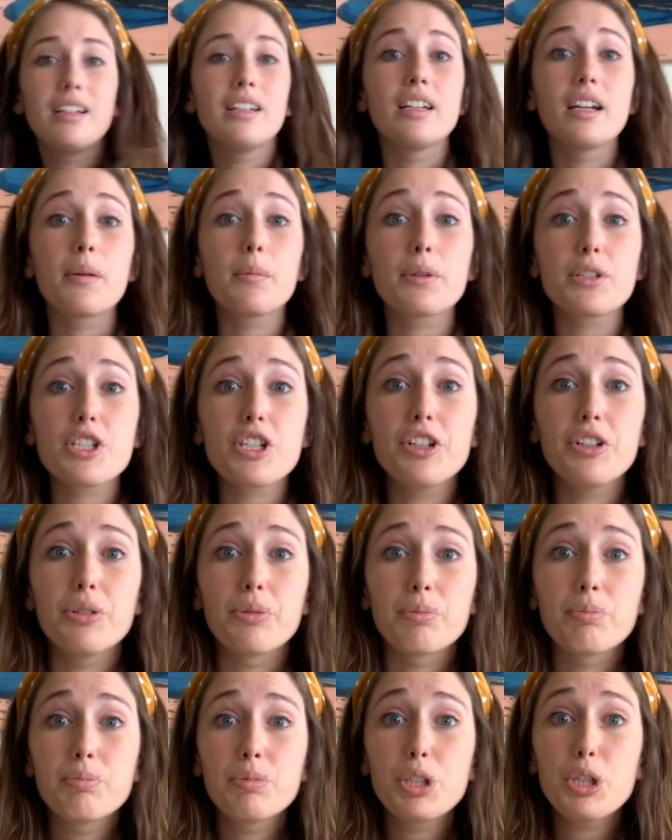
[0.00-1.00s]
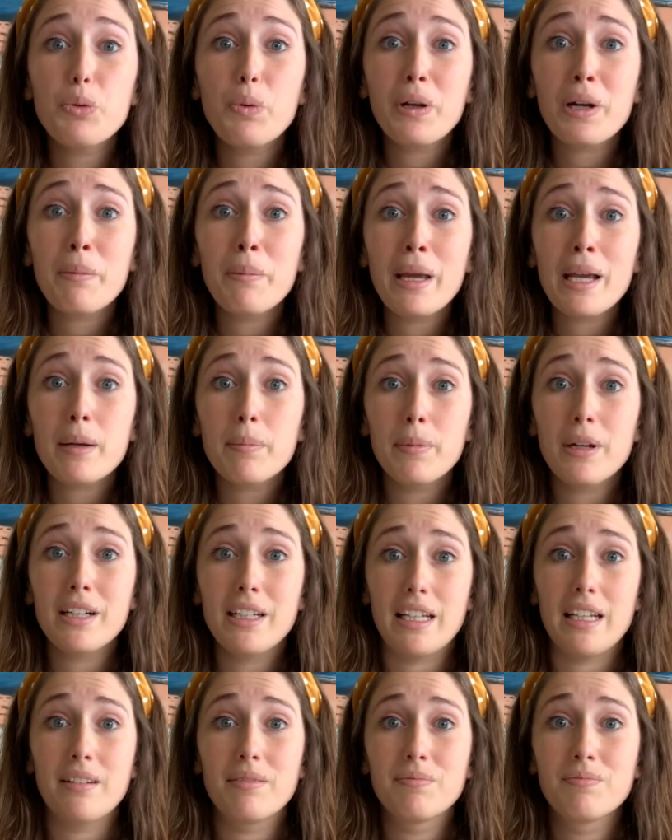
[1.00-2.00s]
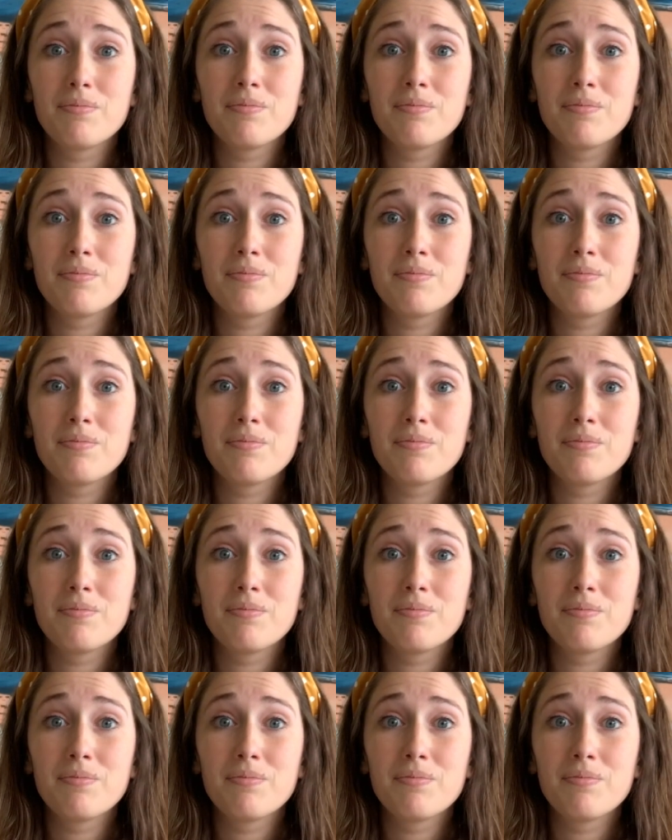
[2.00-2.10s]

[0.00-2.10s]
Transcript: Number two, you want to make money.